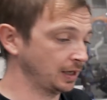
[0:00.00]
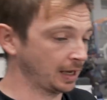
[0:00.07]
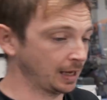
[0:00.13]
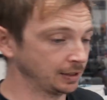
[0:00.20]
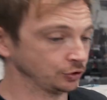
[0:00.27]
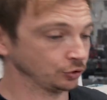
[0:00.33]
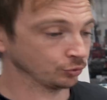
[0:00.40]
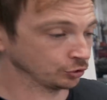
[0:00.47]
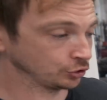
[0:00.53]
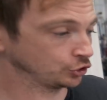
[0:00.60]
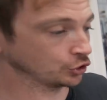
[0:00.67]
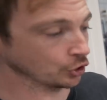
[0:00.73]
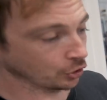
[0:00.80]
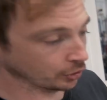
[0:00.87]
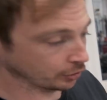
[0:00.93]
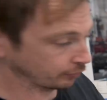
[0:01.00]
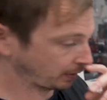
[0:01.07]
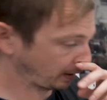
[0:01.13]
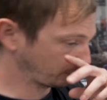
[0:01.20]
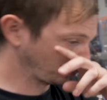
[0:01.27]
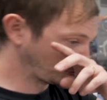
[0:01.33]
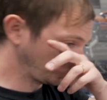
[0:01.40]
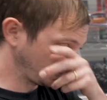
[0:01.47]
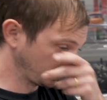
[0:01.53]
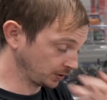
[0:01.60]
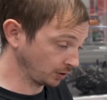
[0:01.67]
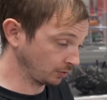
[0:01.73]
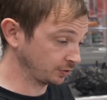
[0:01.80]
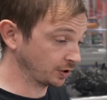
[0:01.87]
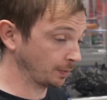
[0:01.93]
And you can juggle around what you can
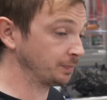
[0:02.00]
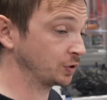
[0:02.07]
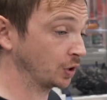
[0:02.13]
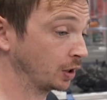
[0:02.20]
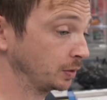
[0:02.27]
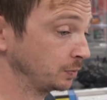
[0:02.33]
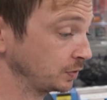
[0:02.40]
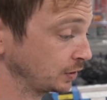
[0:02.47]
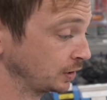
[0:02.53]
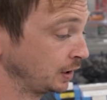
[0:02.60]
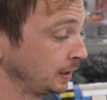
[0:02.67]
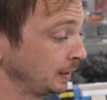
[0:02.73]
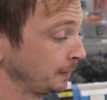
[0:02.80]
do. Sometimes,